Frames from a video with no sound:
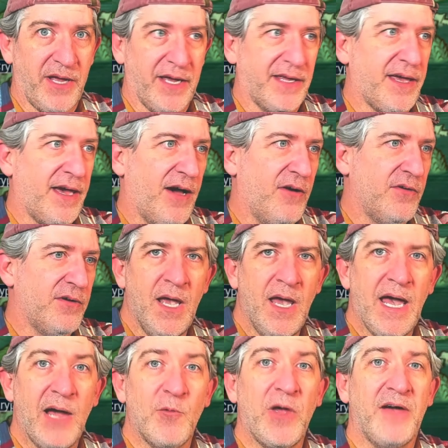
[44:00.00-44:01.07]
account,
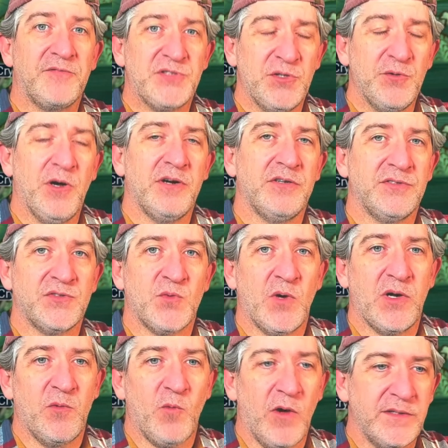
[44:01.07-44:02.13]
and we have
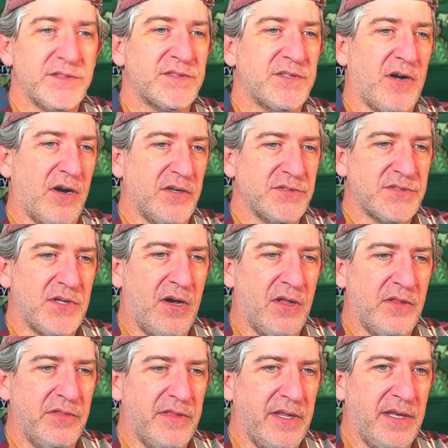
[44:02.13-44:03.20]
221 stars
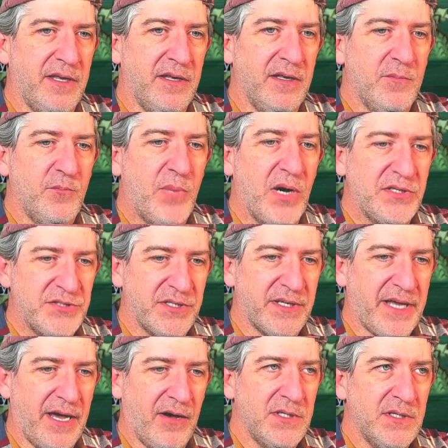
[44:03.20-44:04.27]
on the budget
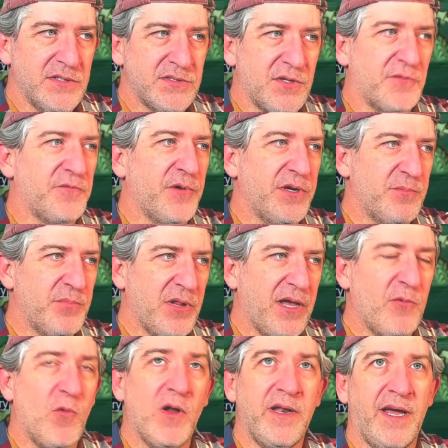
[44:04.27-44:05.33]
account. So free-to-play
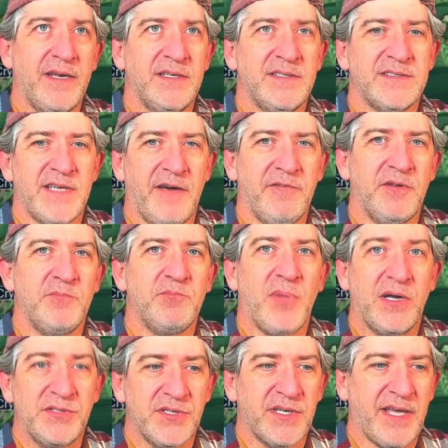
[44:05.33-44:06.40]
197,
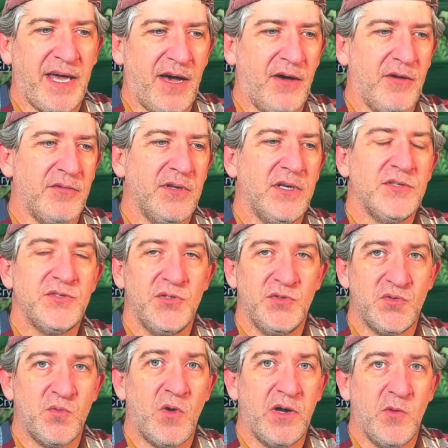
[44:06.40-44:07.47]
budget account
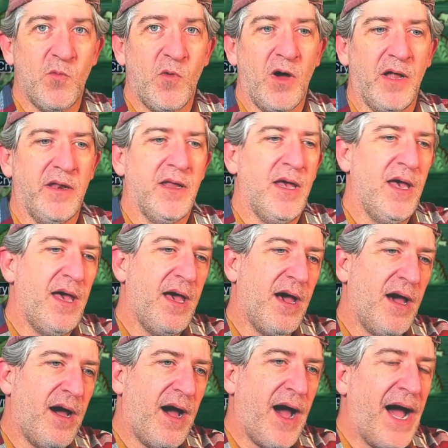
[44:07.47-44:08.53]
221.
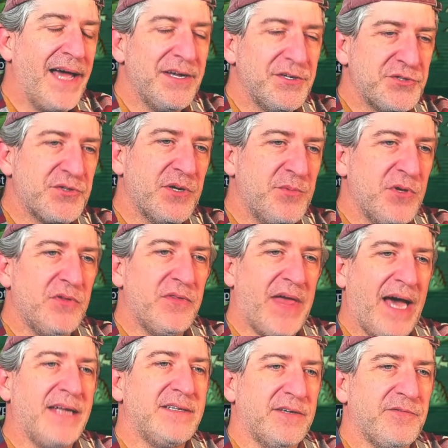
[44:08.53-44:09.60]
I attribute
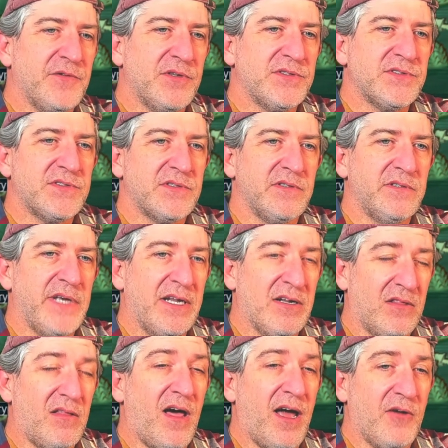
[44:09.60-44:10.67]
that difference in a
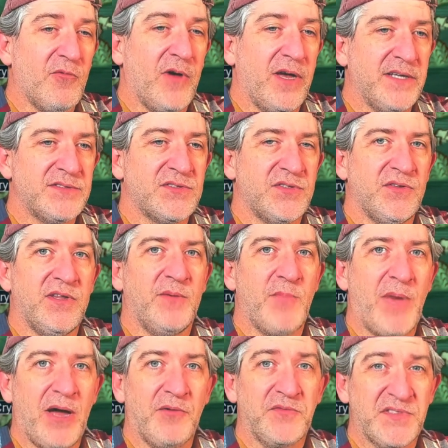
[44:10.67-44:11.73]
lot of ways to the
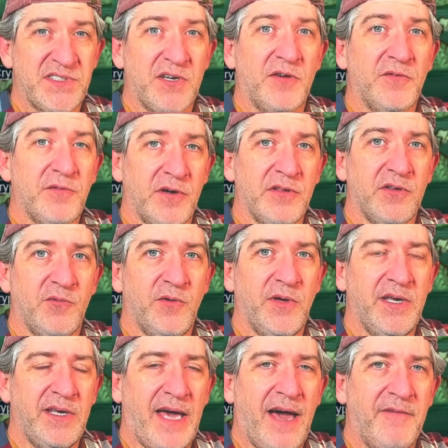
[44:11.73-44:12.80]
amount of silver that
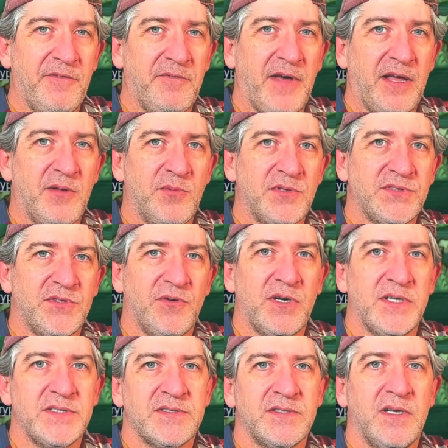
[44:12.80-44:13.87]
we have available to
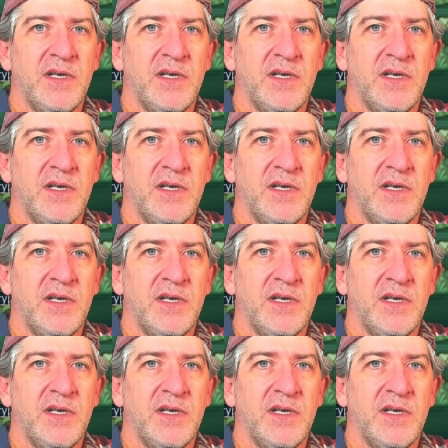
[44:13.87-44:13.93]
us